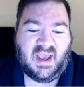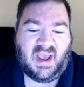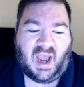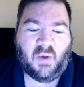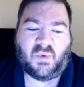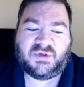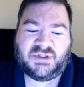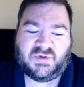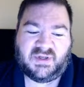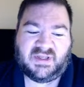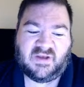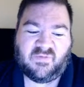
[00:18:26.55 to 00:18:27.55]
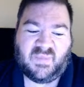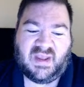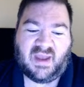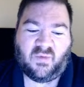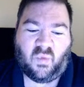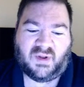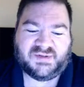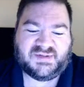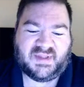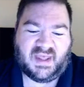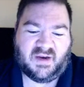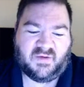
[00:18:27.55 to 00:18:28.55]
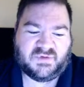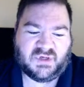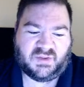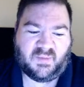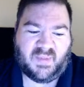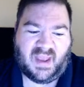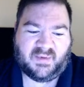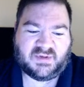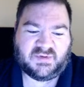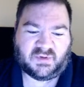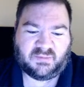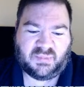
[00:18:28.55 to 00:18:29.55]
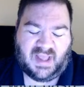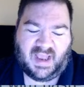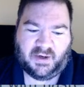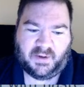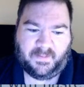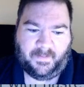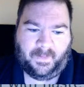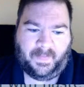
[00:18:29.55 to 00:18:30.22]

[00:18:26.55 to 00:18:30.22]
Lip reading: I want you to give me at once the head of John the Baptist on a platter.